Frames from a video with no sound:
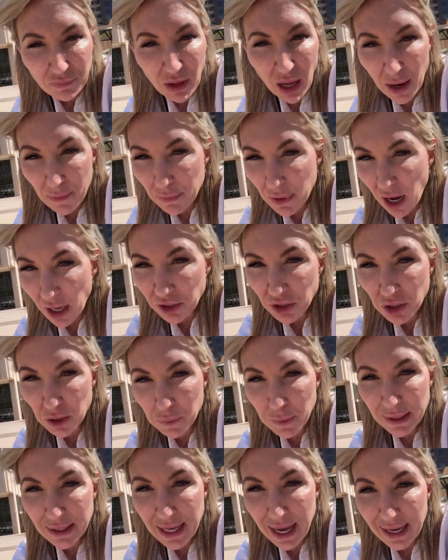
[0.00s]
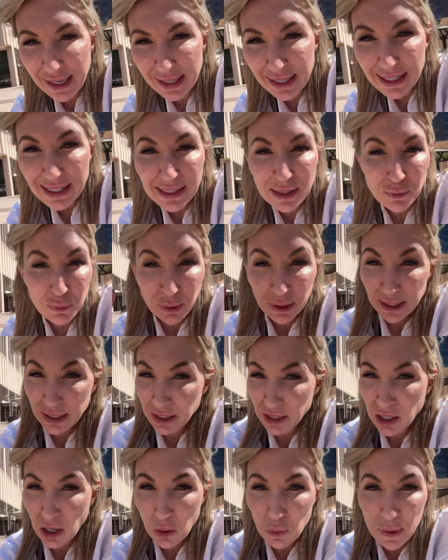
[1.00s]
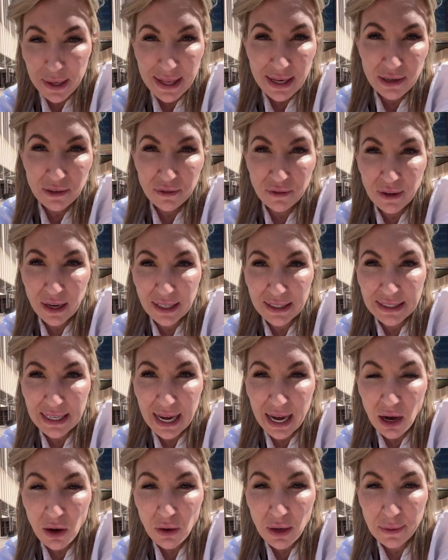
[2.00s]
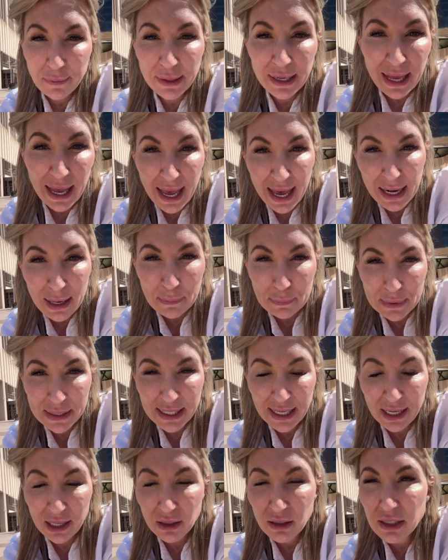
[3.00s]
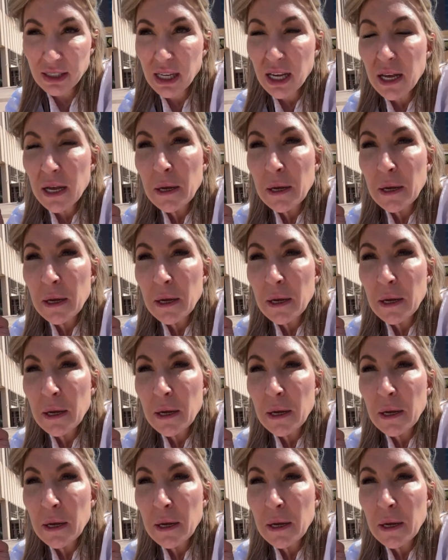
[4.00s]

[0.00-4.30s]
I'm not sure what that is. We're going to go in and find out. I'm going to head upstairs.